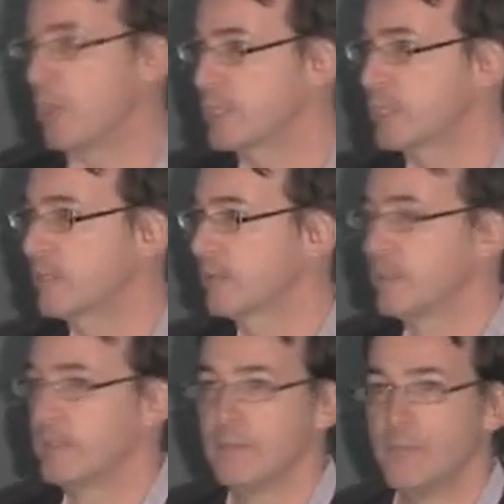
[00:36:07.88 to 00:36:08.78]
So don't
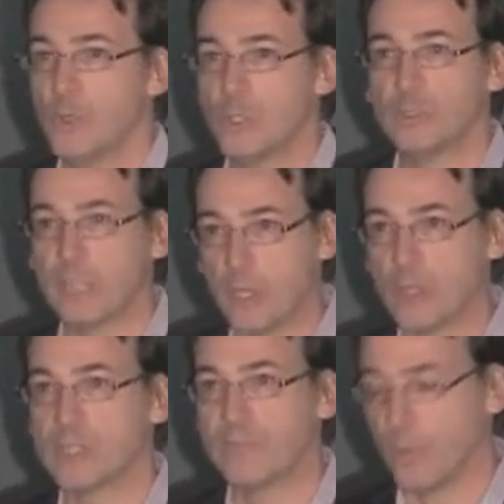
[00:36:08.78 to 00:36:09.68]
be discouraged.
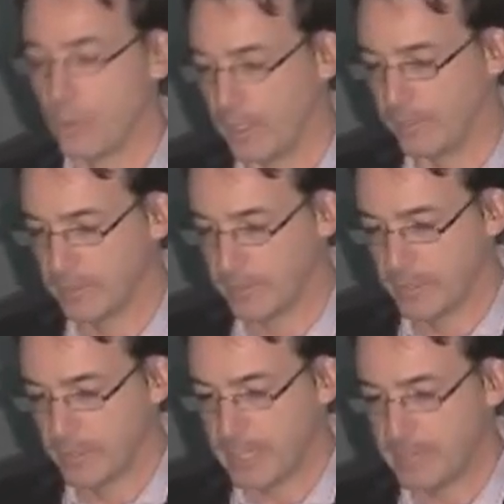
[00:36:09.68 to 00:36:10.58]
Push your
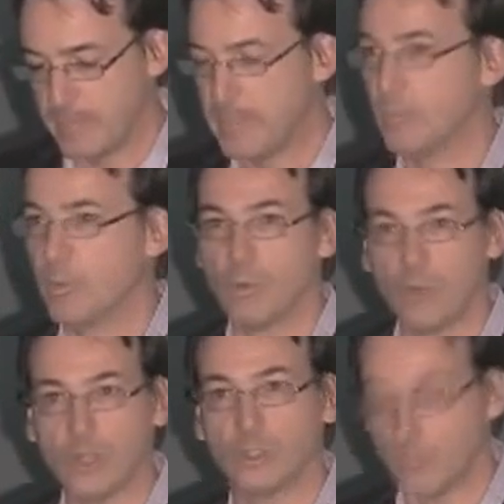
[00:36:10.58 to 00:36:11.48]
technologies forward,
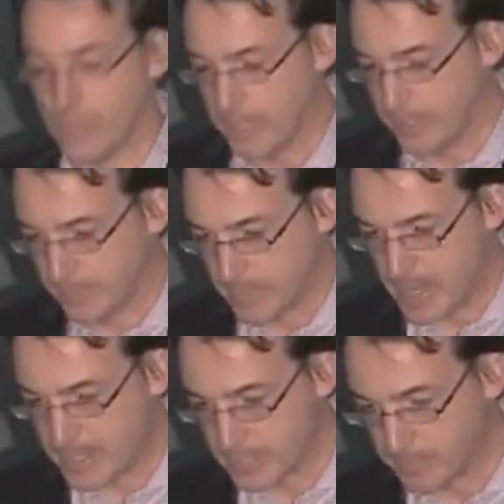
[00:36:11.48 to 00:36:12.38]
and maybe we will
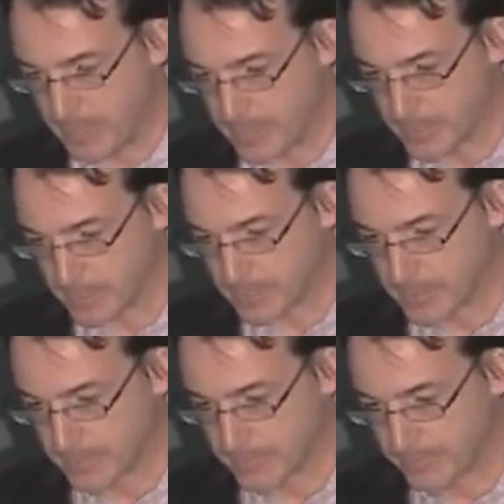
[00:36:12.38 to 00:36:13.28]
go to really
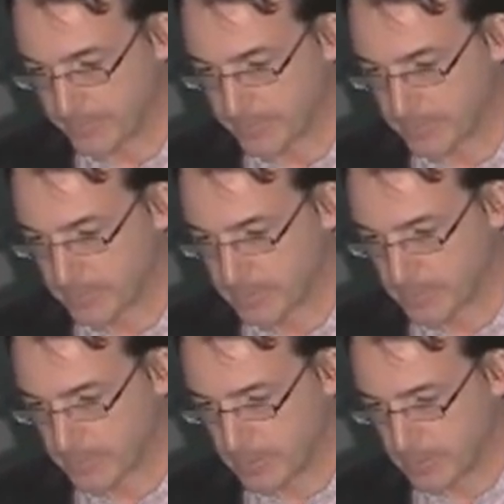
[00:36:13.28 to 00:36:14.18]
amazing places.